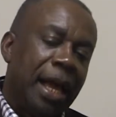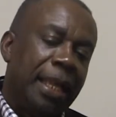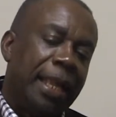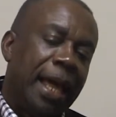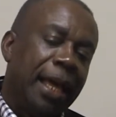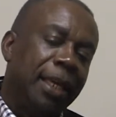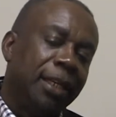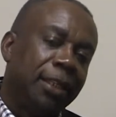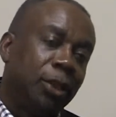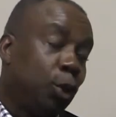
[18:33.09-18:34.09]
And
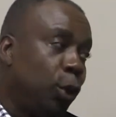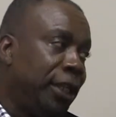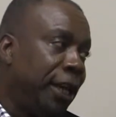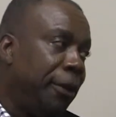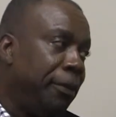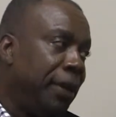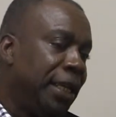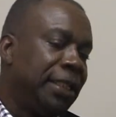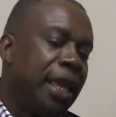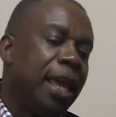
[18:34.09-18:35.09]
I told them,
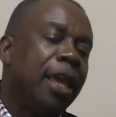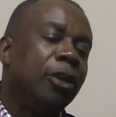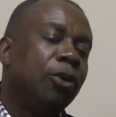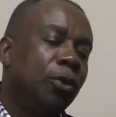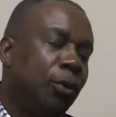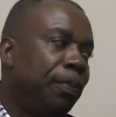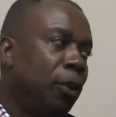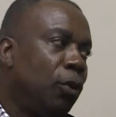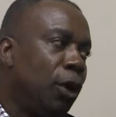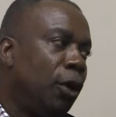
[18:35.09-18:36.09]
I said, "Hey, you,
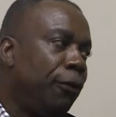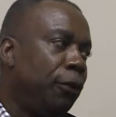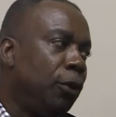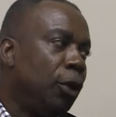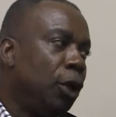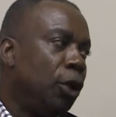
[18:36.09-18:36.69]
one of you,